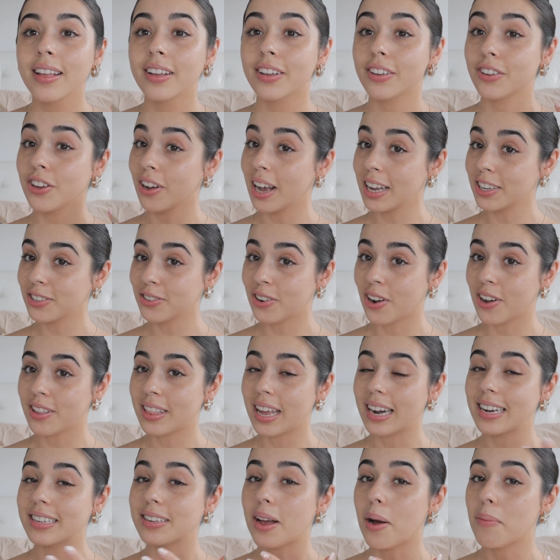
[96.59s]
You guys know
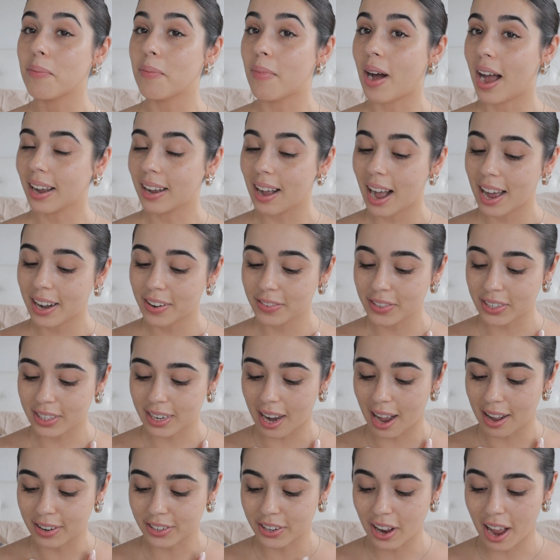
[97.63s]
that is my kind of
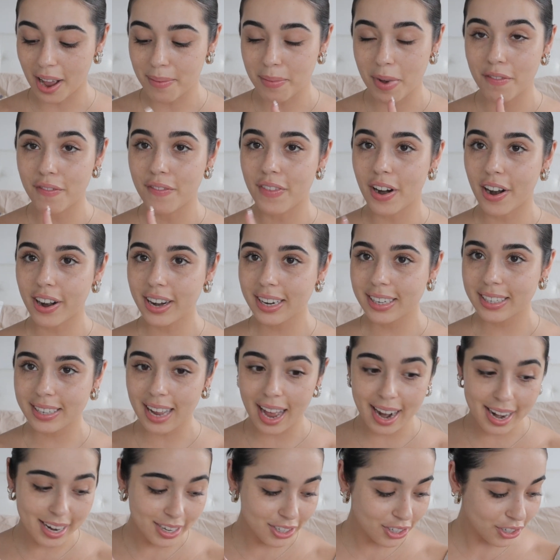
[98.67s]
style, so I'm very
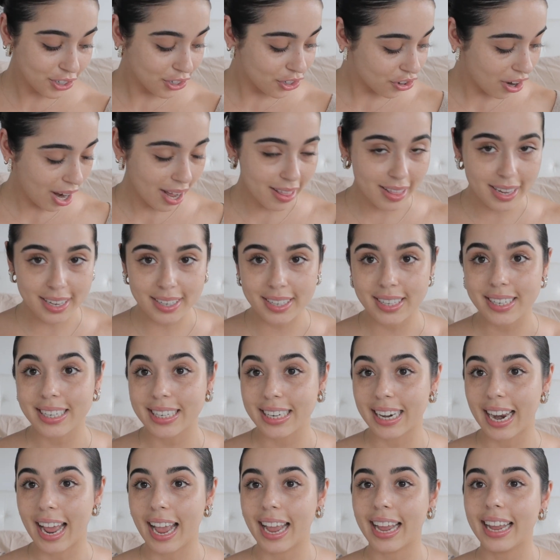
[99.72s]
excited to try this
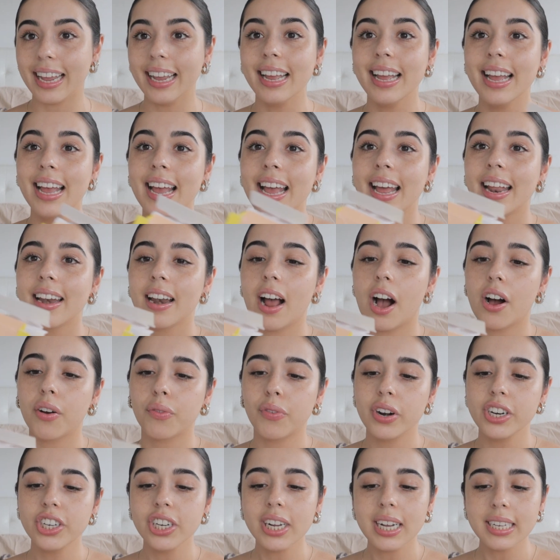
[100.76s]
today. Now I'll
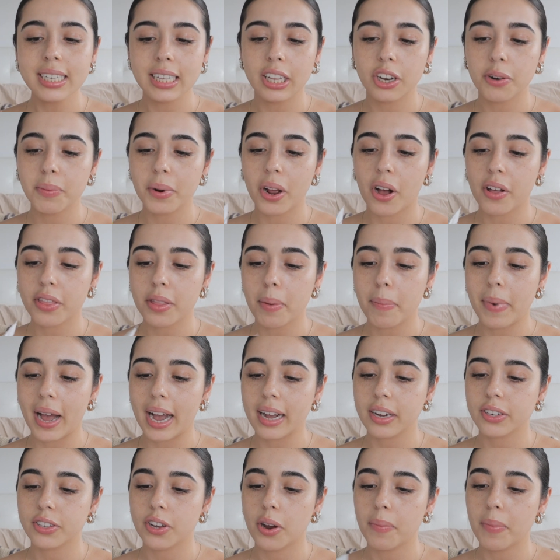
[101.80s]
read you guys a little bit on the
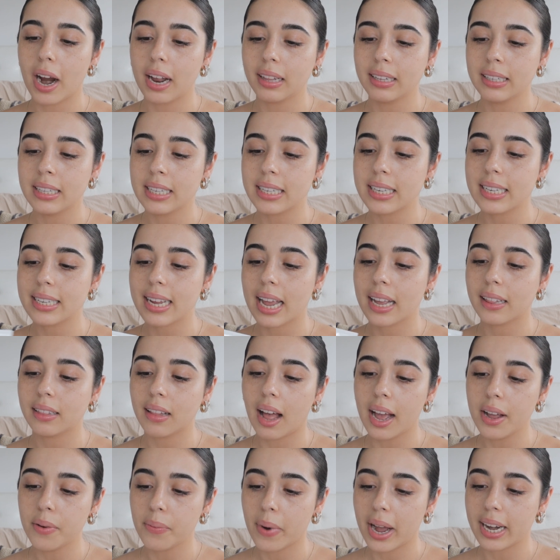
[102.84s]
back. So apparently this is a
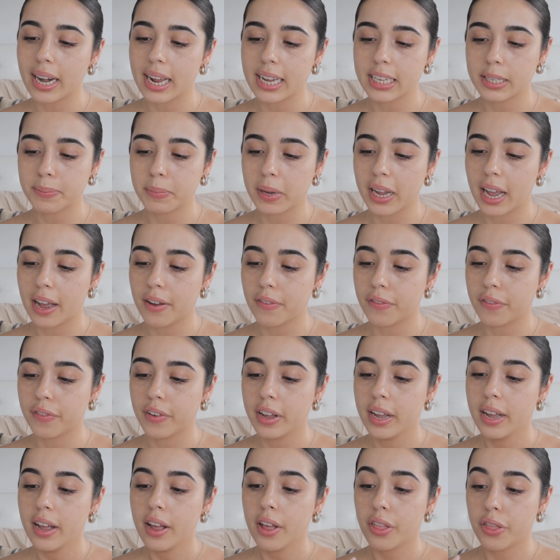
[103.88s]
lightweight SPF
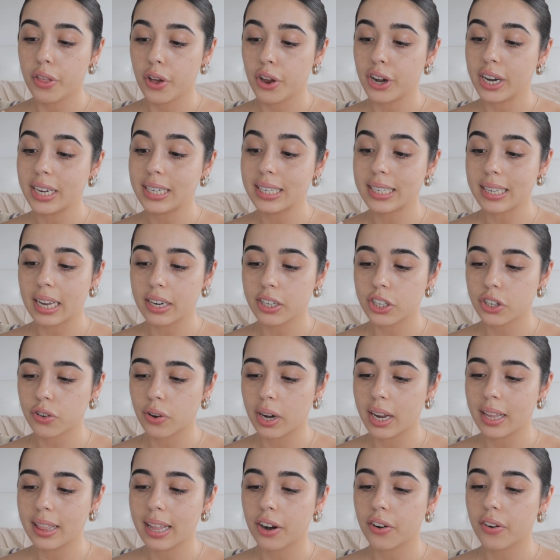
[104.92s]
30
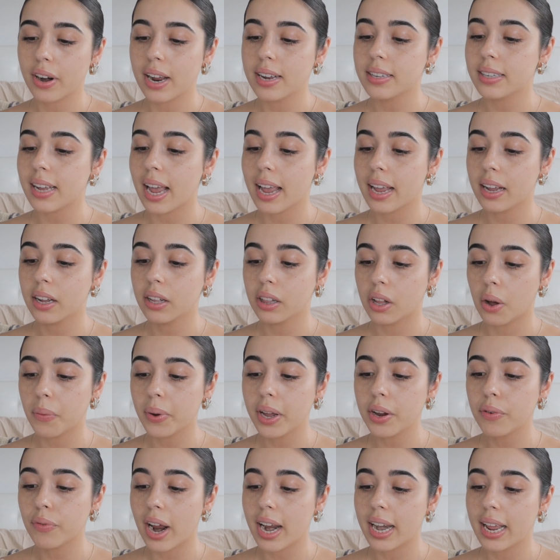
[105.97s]
sunscreen that creates a
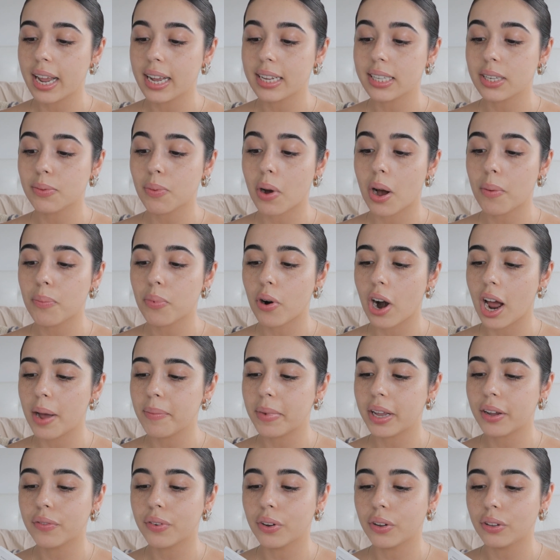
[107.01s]
glowy radiance while
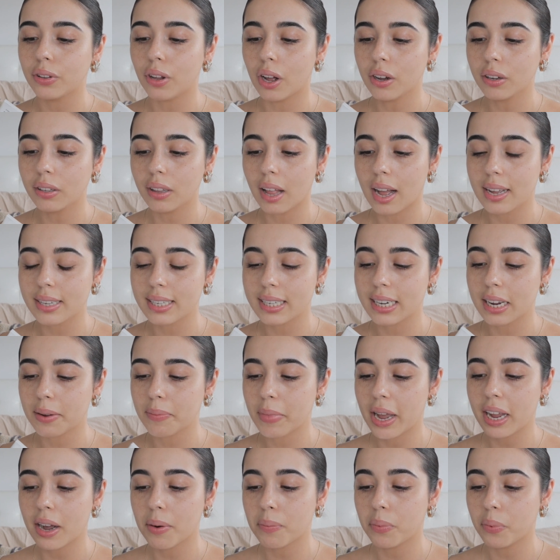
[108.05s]
priming for long-lasting
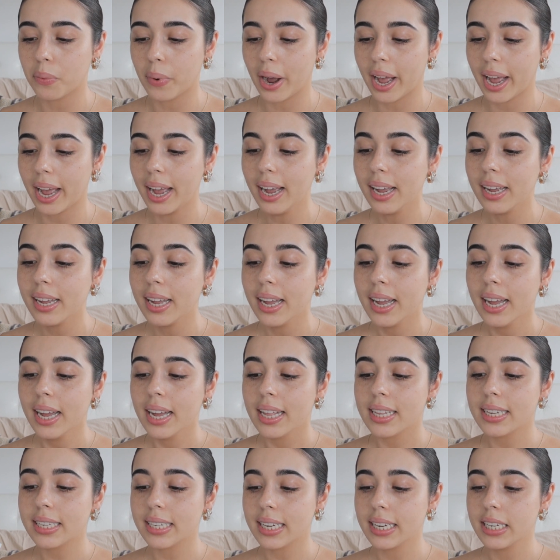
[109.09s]
makeup wear.
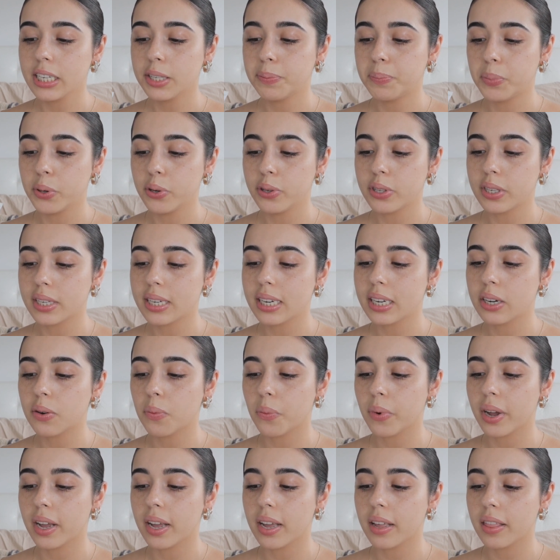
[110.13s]
This is boosted
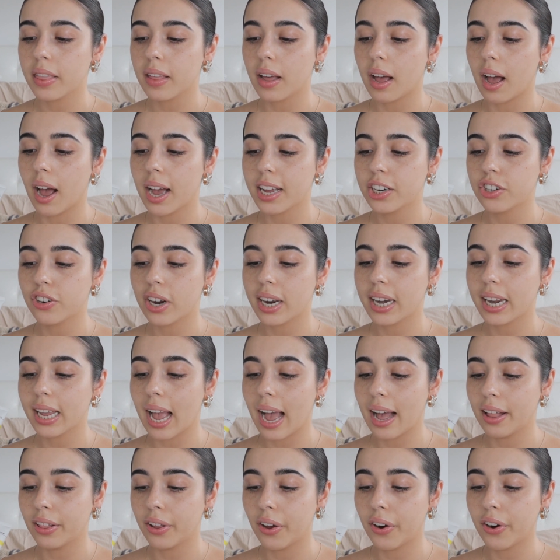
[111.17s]
with hydrating
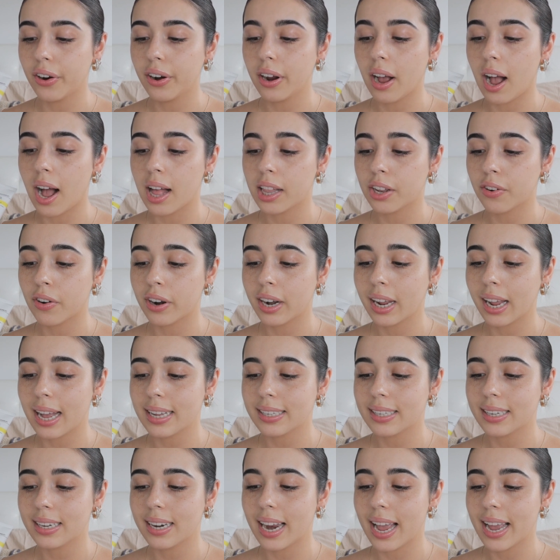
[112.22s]
aloe, hyaluronic
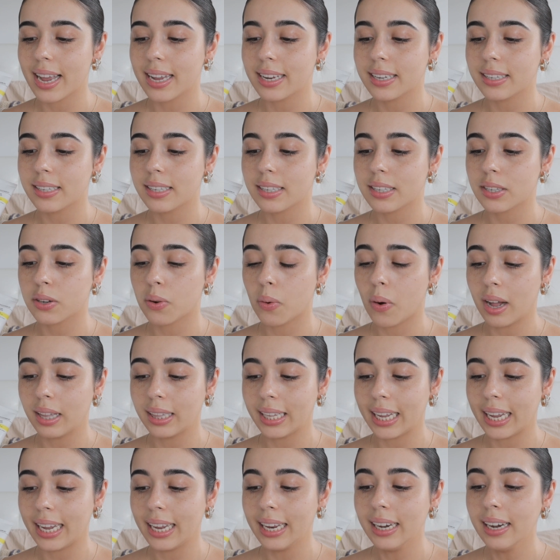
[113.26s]
acid, and
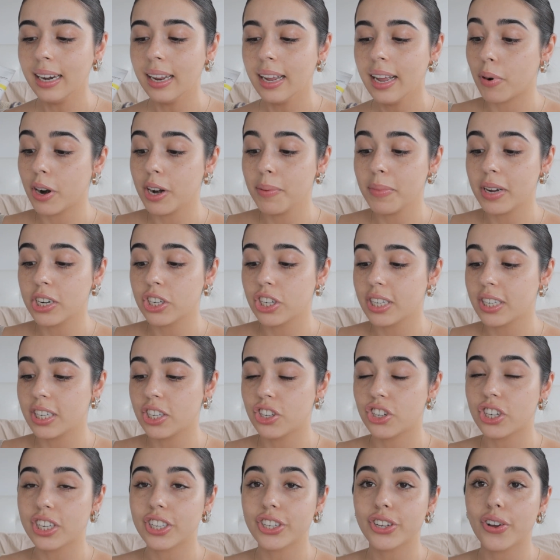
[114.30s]
squalene. Pretty much this
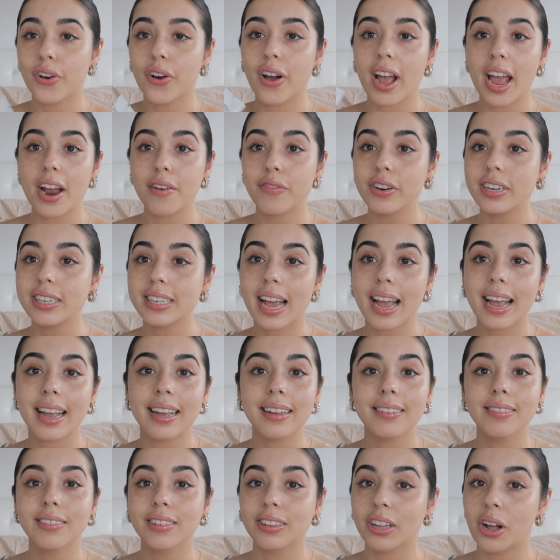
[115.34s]
is just your
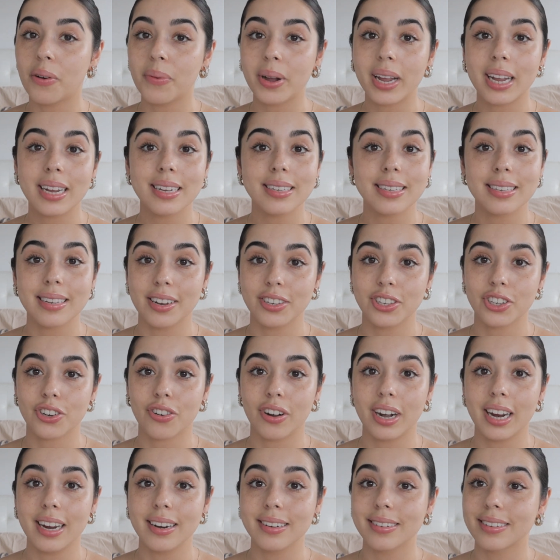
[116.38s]
everyday glowy
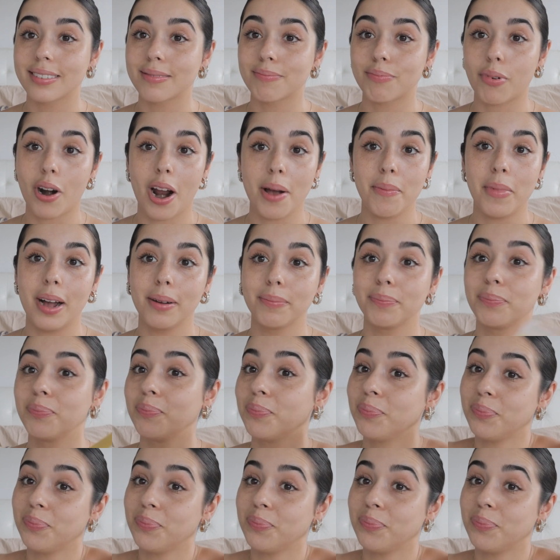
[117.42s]
sunscreen primer.